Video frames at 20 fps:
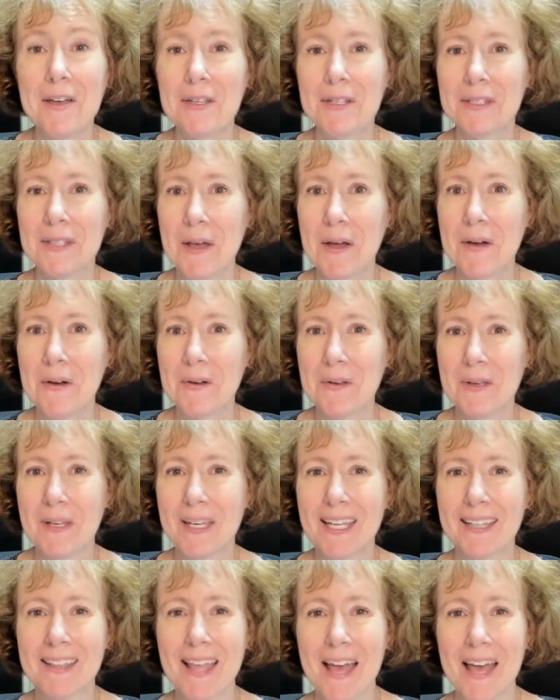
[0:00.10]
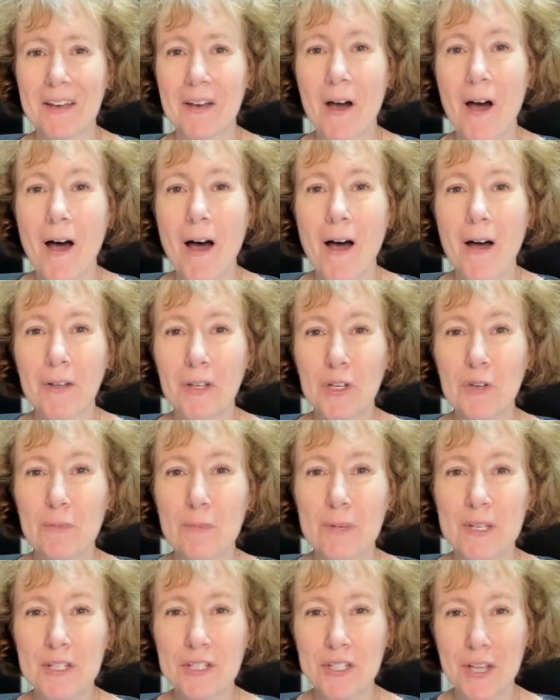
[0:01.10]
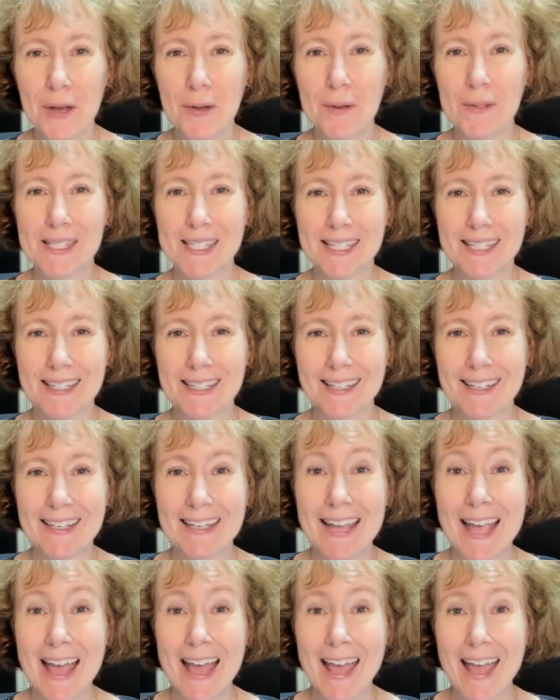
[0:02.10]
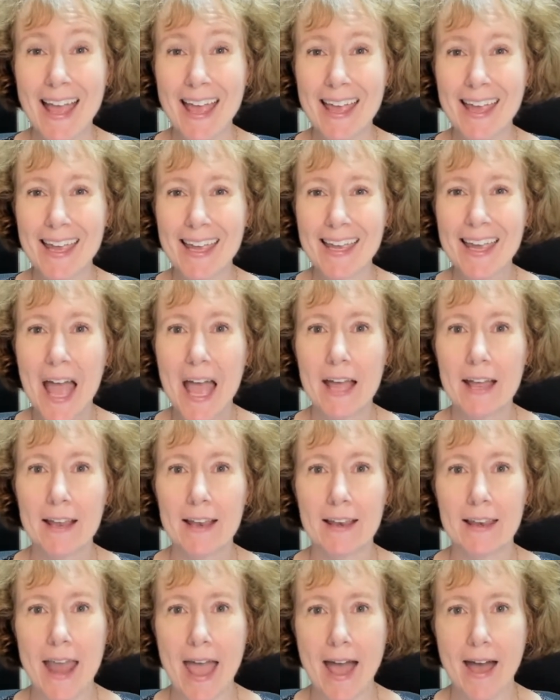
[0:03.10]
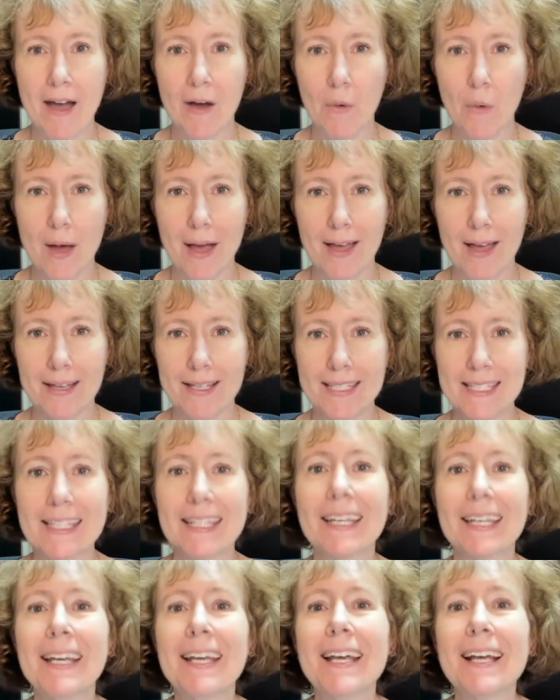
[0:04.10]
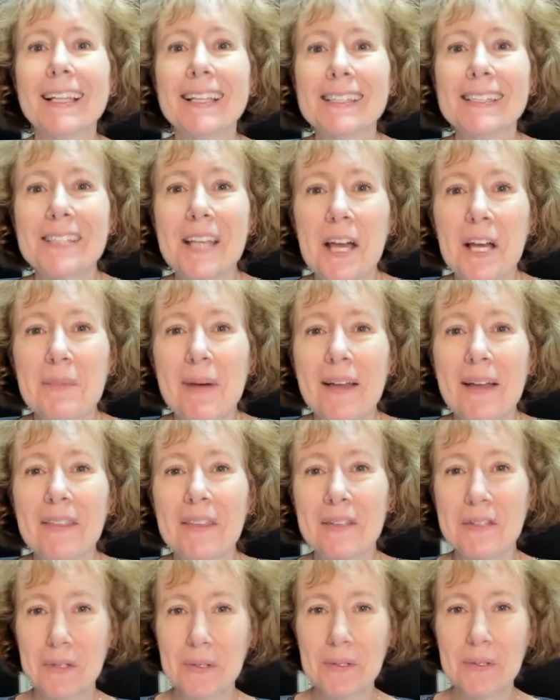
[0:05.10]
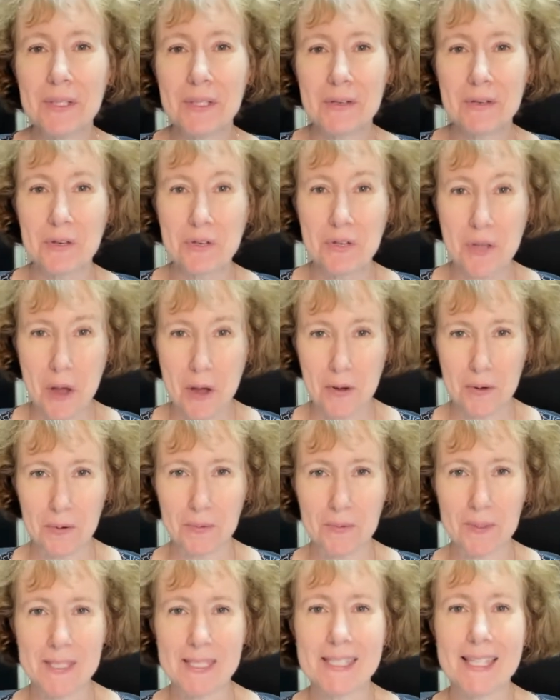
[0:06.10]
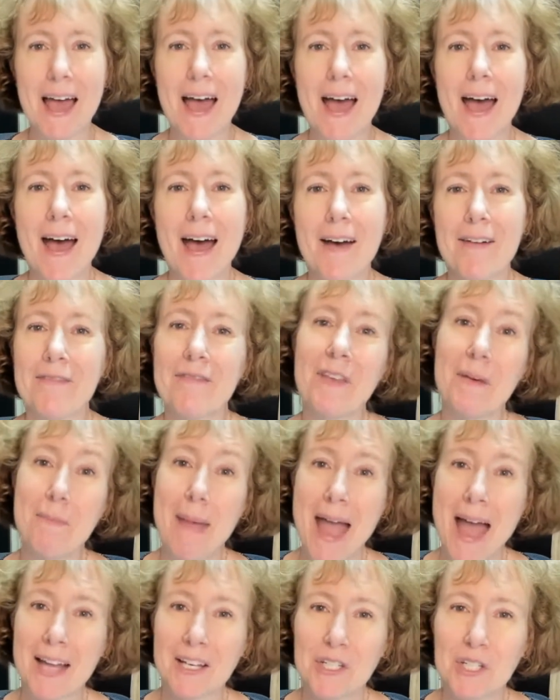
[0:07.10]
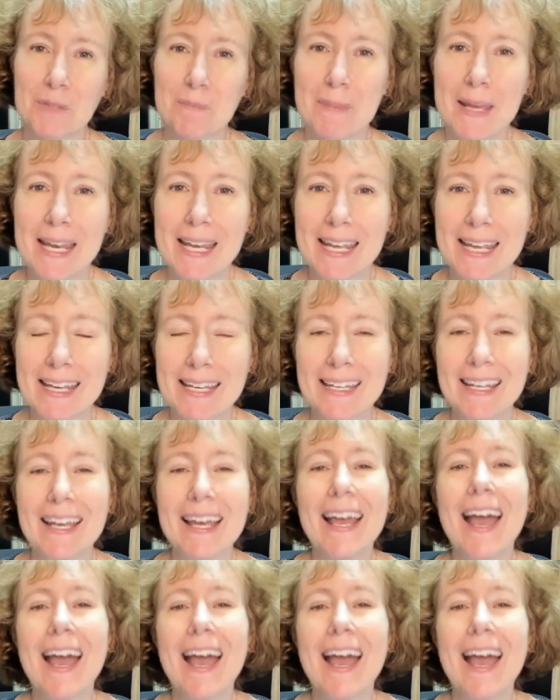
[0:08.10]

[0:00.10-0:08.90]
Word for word: So you get that call, you've been chosen, yay! Now what? Let's talk about the do's and don'ts of the match meeting